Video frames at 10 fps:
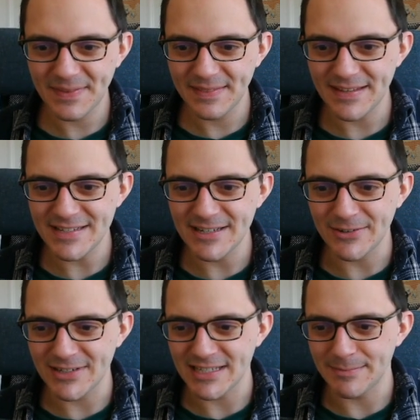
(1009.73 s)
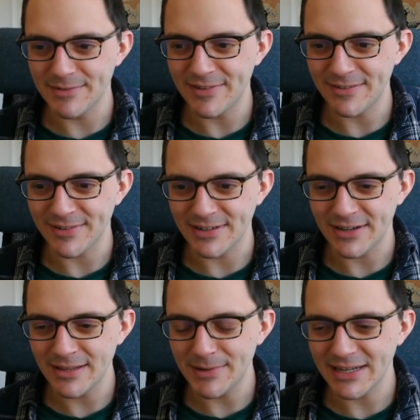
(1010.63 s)
This inequality can be verified
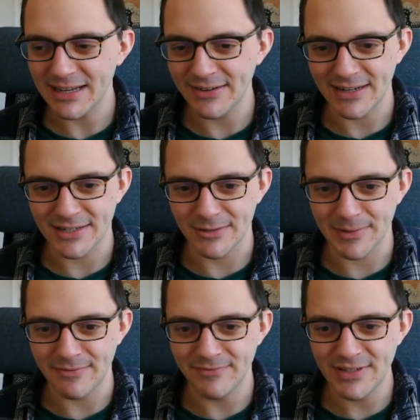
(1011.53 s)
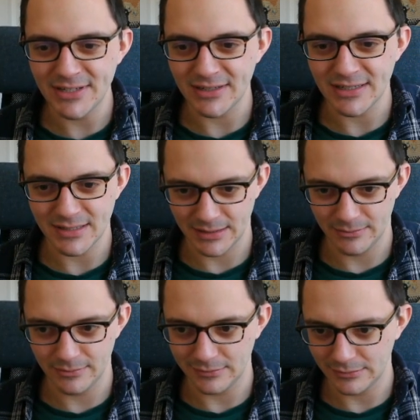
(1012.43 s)
either by calculation or by visualizing.
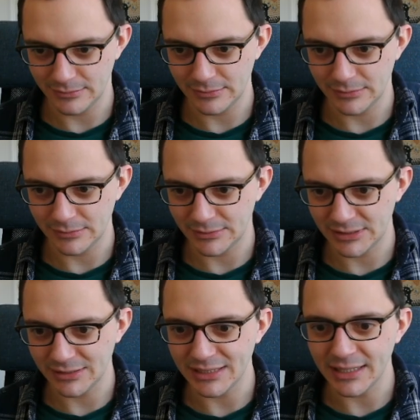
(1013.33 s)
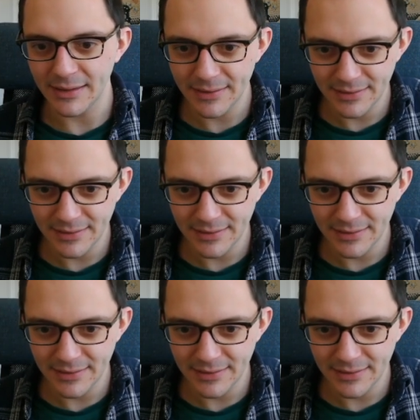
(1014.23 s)
Oh, right, okay.